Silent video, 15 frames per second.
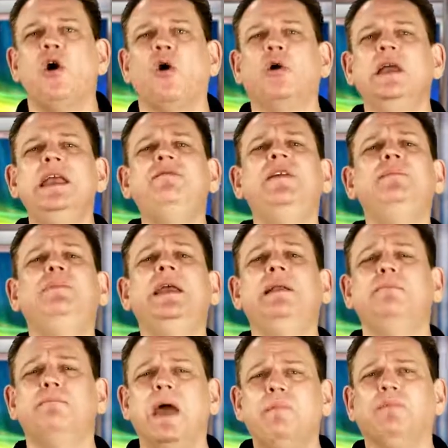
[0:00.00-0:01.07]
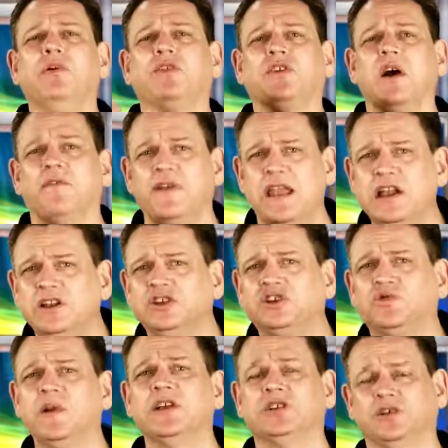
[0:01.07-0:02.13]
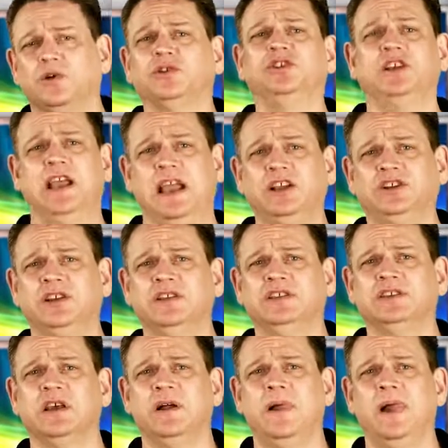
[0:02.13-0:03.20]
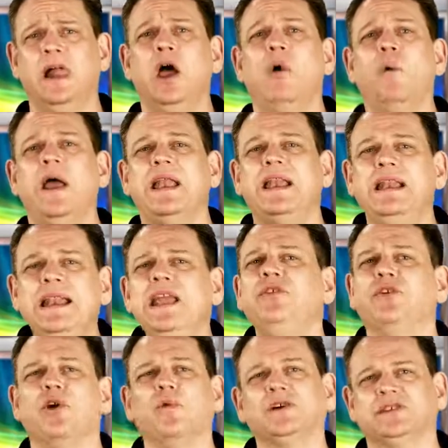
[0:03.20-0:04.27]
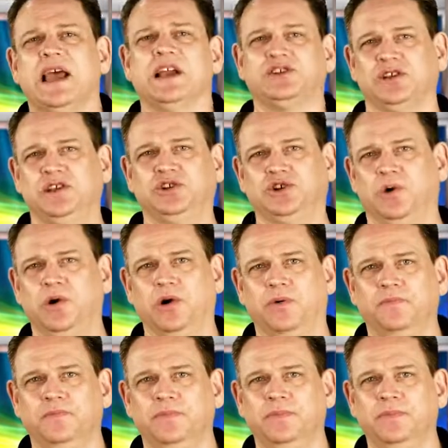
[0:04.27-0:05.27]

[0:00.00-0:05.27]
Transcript: or even being members of industry associations when neither was actually true.